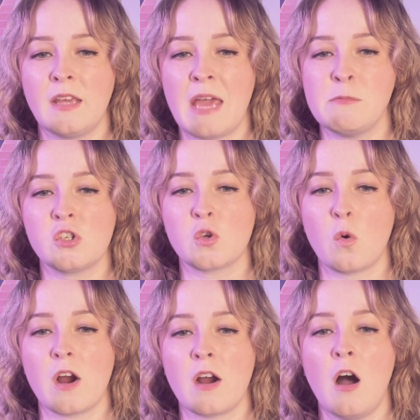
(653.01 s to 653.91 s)
came
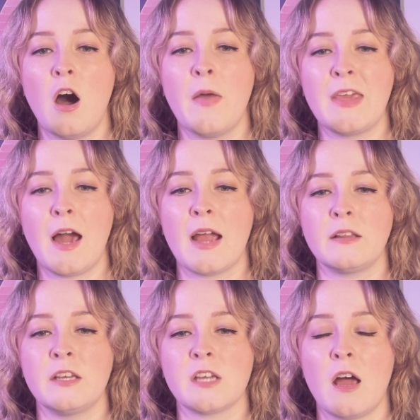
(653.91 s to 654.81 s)
ashore on the
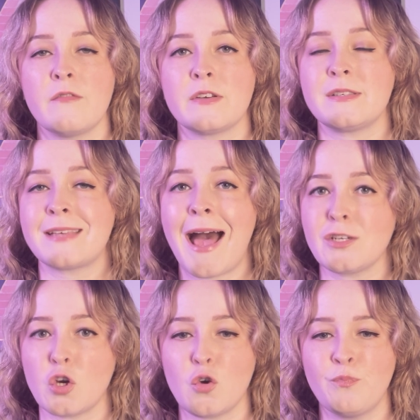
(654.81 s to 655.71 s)
island of
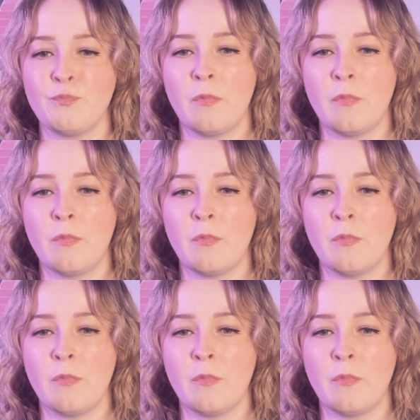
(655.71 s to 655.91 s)
Sado.